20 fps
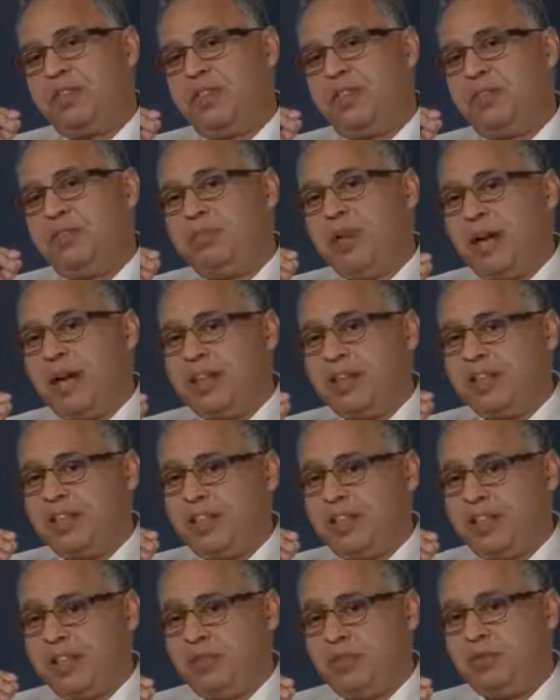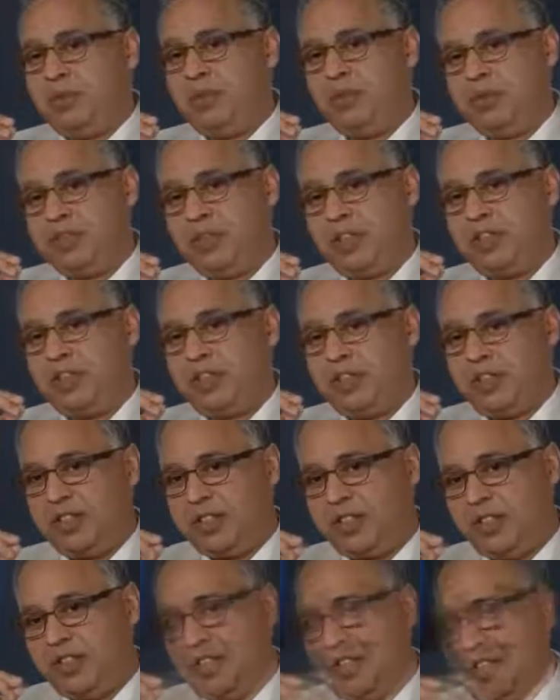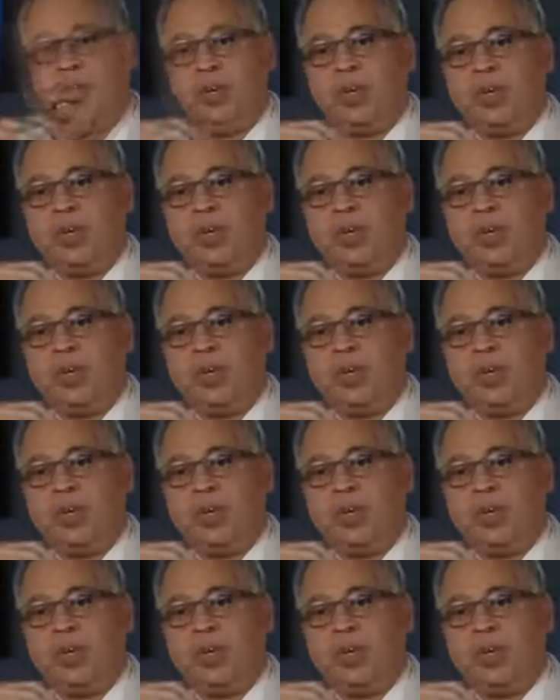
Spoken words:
dramatically improving surgery.